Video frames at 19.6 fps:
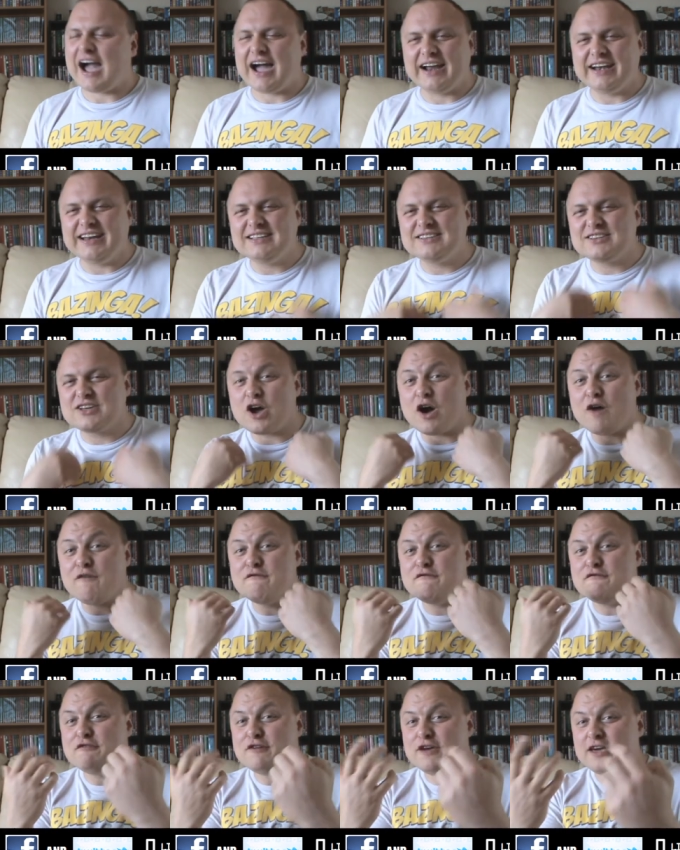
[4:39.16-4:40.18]
I need to
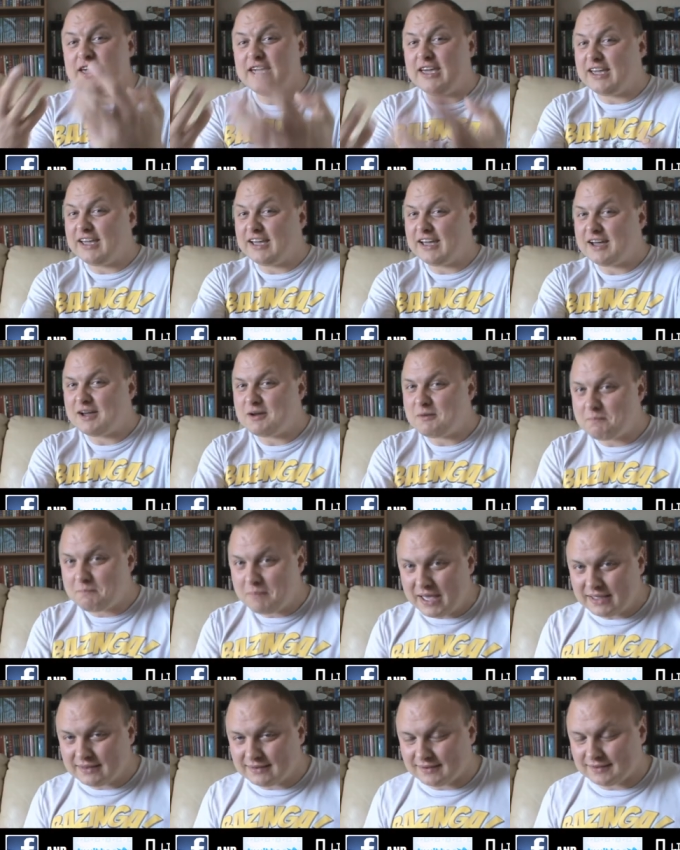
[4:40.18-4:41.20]
convey
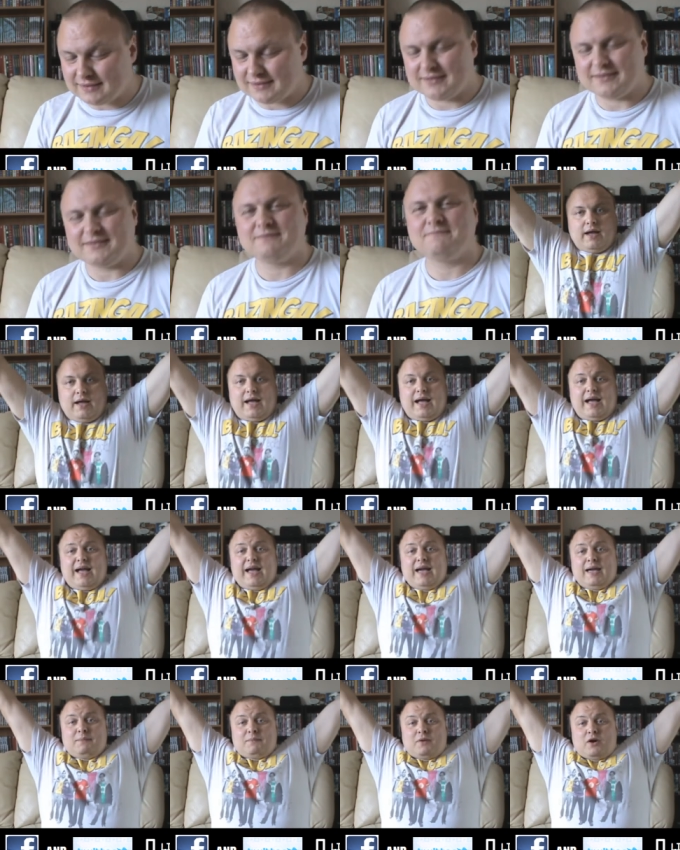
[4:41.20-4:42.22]
better.
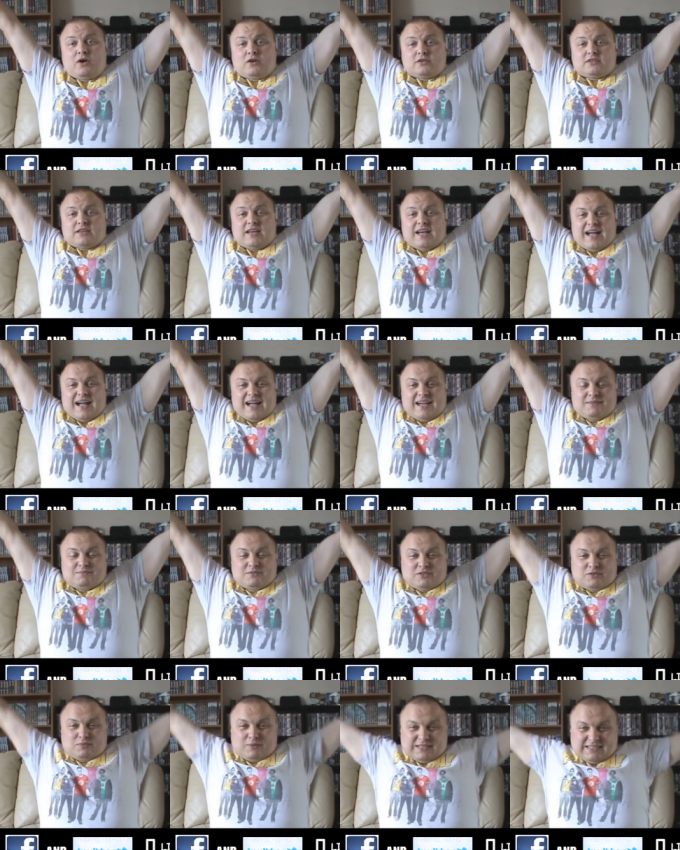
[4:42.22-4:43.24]
I'm hot, I'm
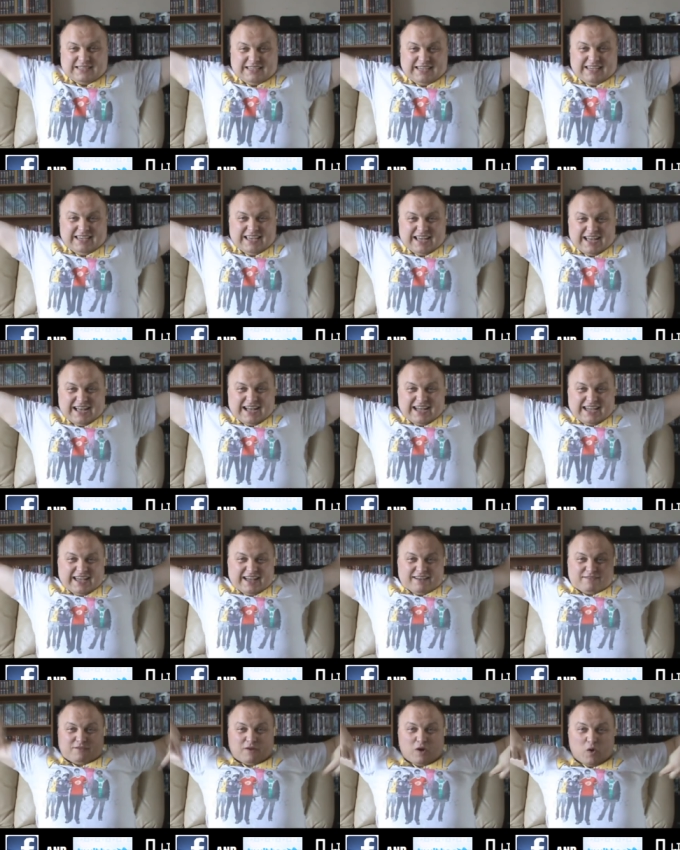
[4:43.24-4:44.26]
sweaty, I
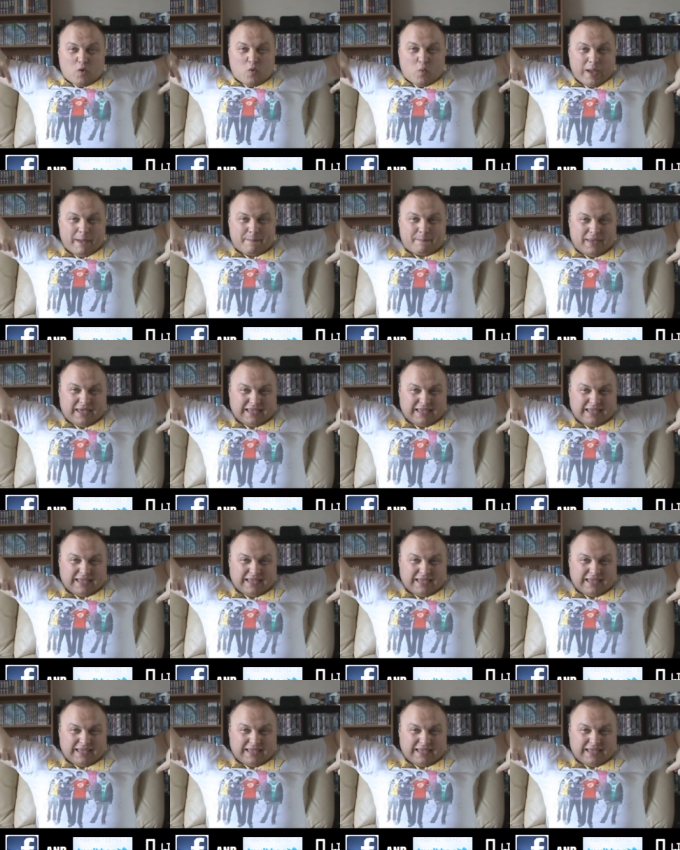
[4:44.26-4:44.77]
have wet